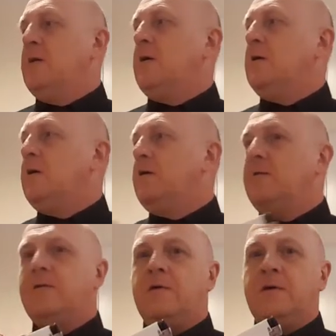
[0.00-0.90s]
I
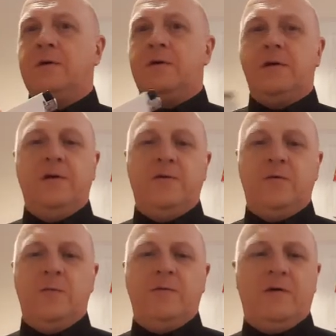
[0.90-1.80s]
can't find either
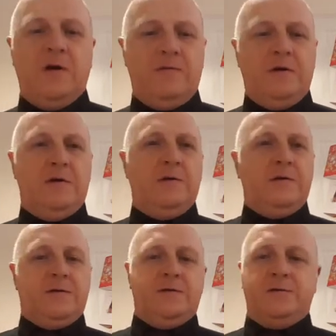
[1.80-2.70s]
of my favourite
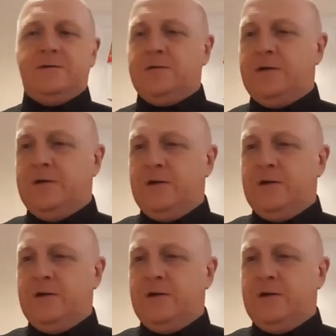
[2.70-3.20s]
lighters.